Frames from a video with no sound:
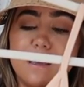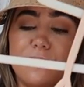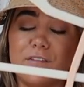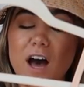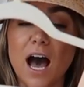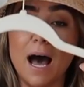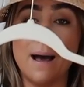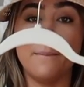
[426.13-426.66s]

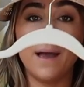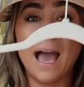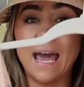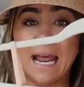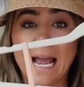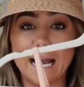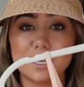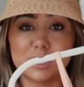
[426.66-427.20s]
Um, and
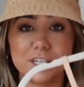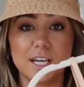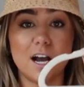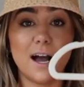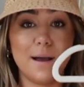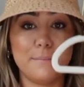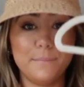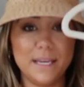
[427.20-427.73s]
I actually
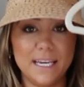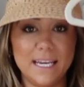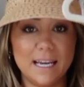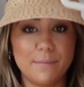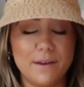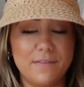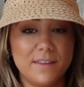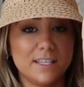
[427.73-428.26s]
got a
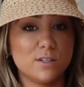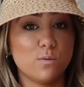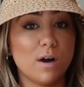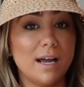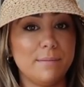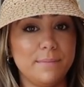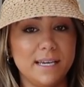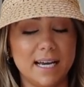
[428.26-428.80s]
medium in this
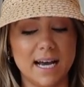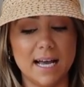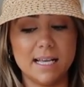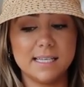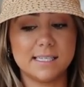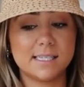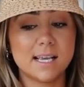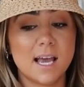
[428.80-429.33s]
one
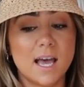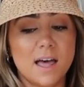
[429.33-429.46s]
because